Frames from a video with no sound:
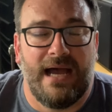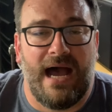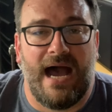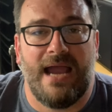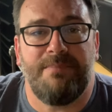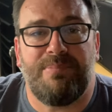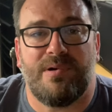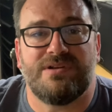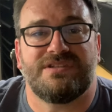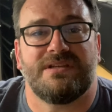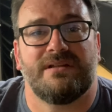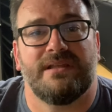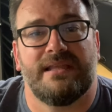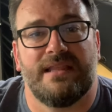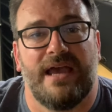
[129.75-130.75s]
I
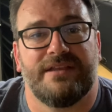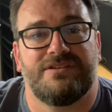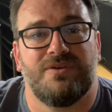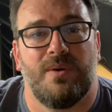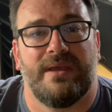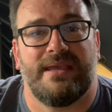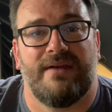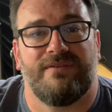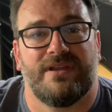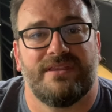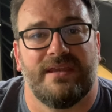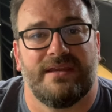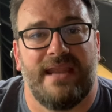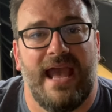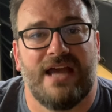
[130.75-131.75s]
personally like doing
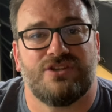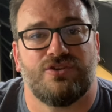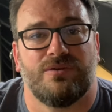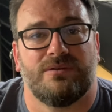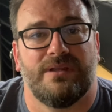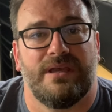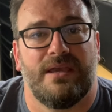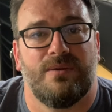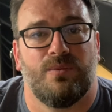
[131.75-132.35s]
everything naturally